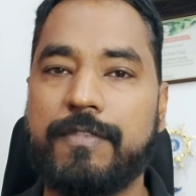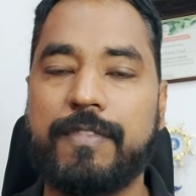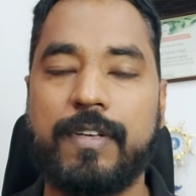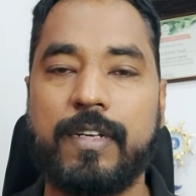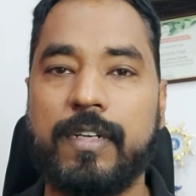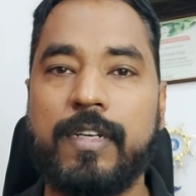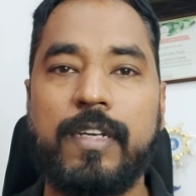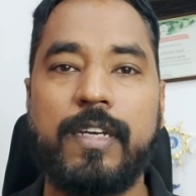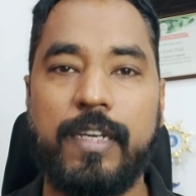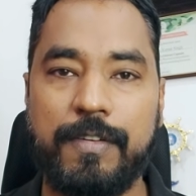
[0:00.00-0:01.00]
of uh,
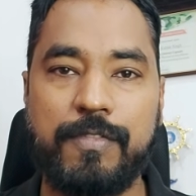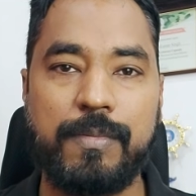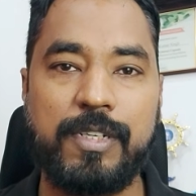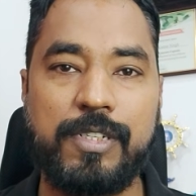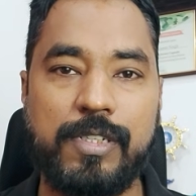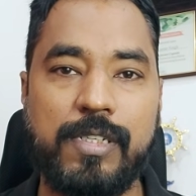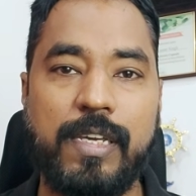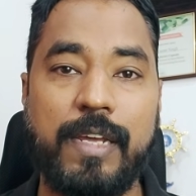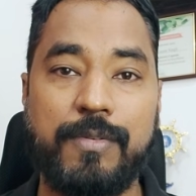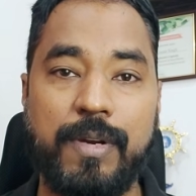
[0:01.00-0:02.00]
information
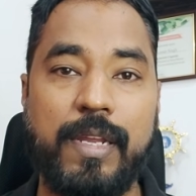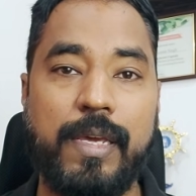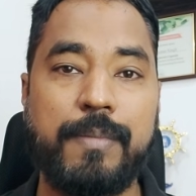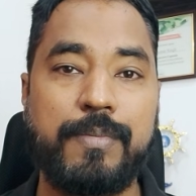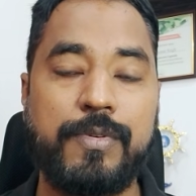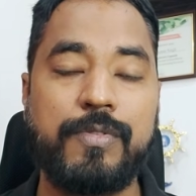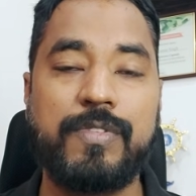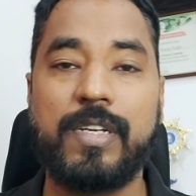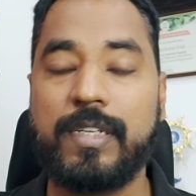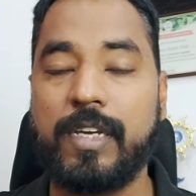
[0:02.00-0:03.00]
can really improve
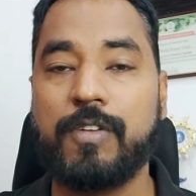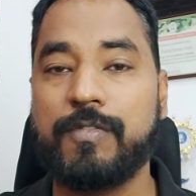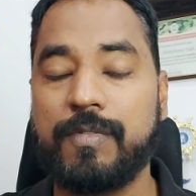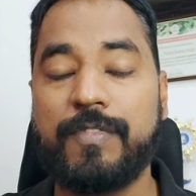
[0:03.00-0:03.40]
their day of,